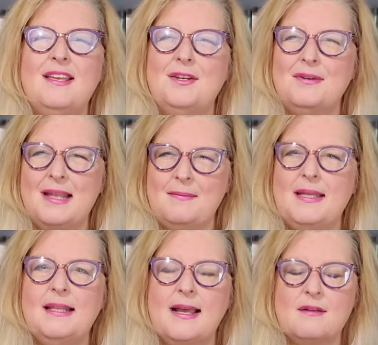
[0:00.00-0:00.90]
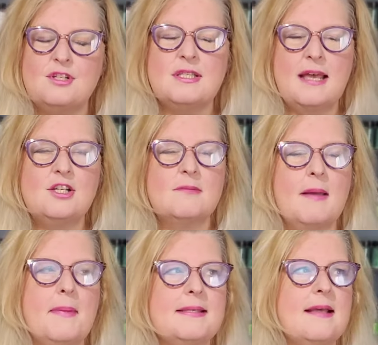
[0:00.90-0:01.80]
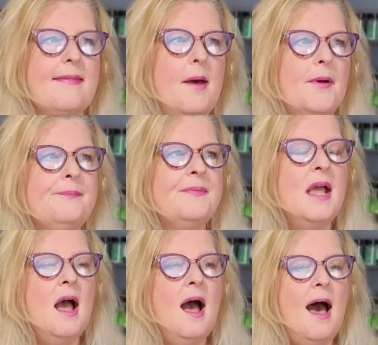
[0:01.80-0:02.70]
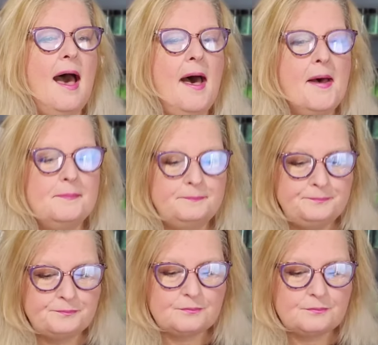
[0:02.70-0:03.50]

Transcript: You know what I mean? Like, I was just hedging my bets on that one.